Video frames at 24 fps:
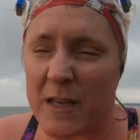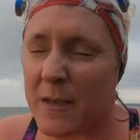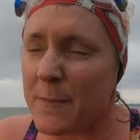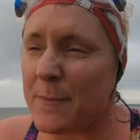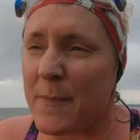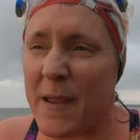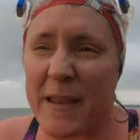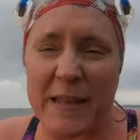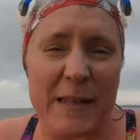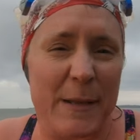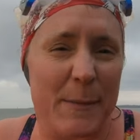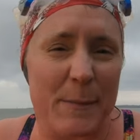
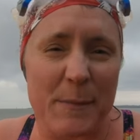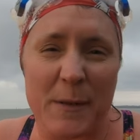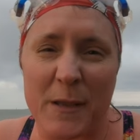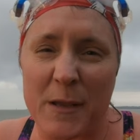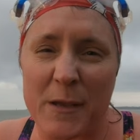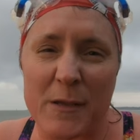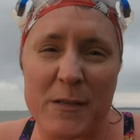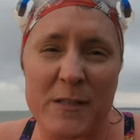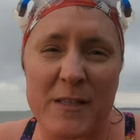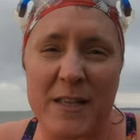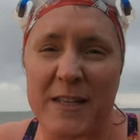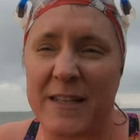make them
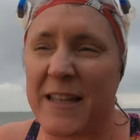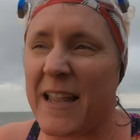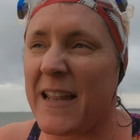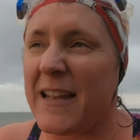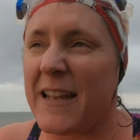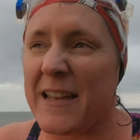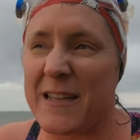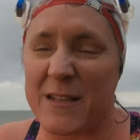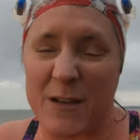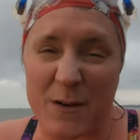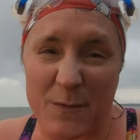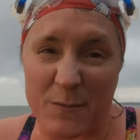loose, and then
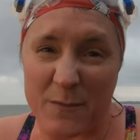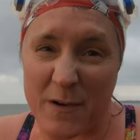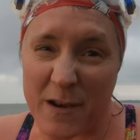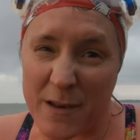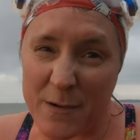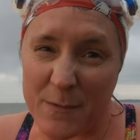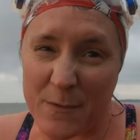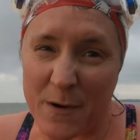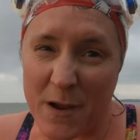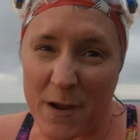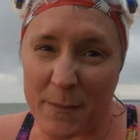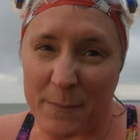they don't
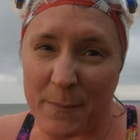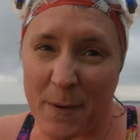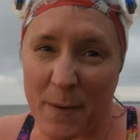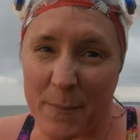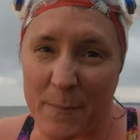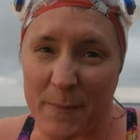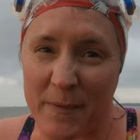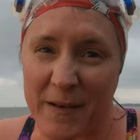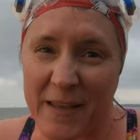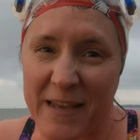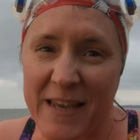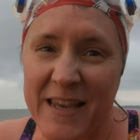really work
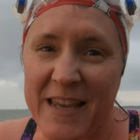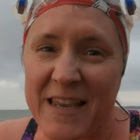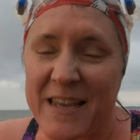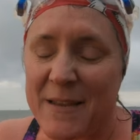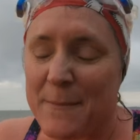properly.